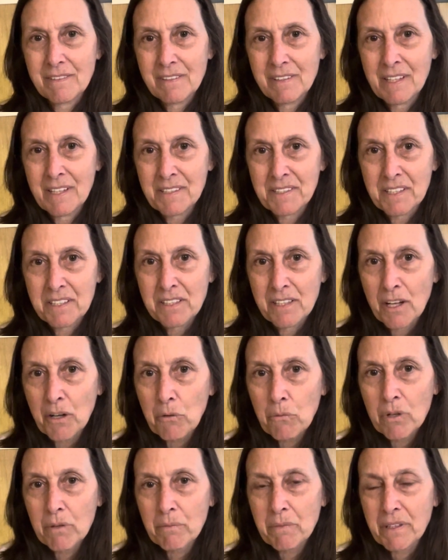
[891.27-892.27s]
as a young
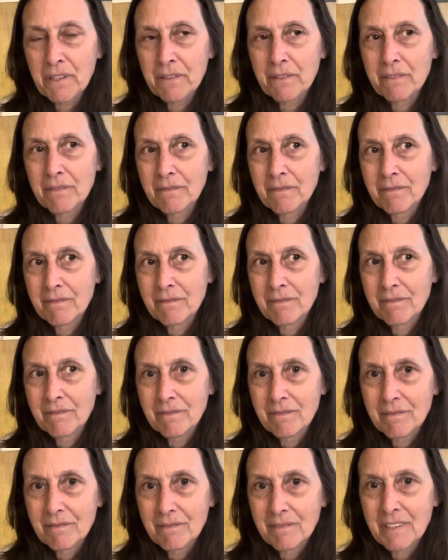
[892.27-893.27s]
woman
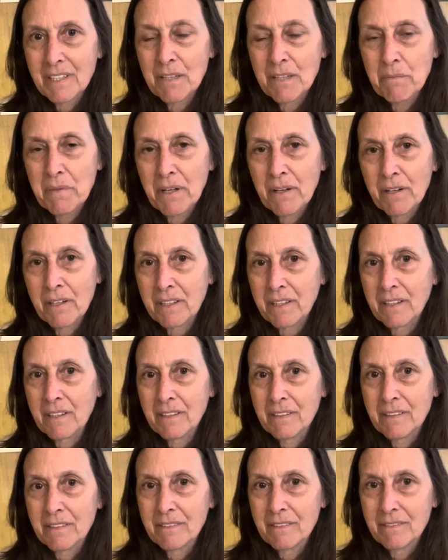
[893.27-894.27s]
in America
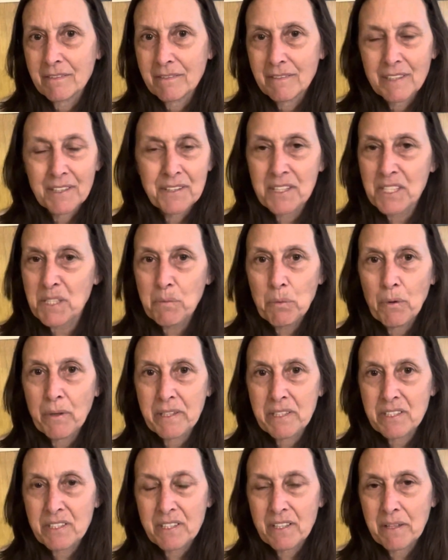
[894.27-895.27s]
at this point
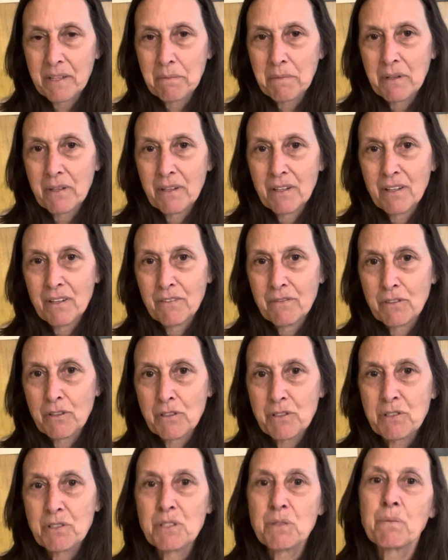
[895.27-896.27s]
in time
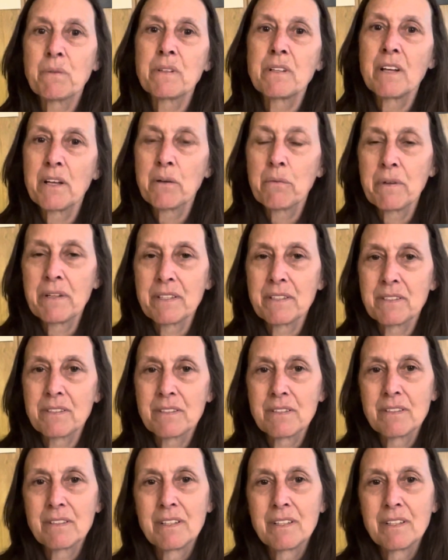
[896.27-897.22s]
versus when I was.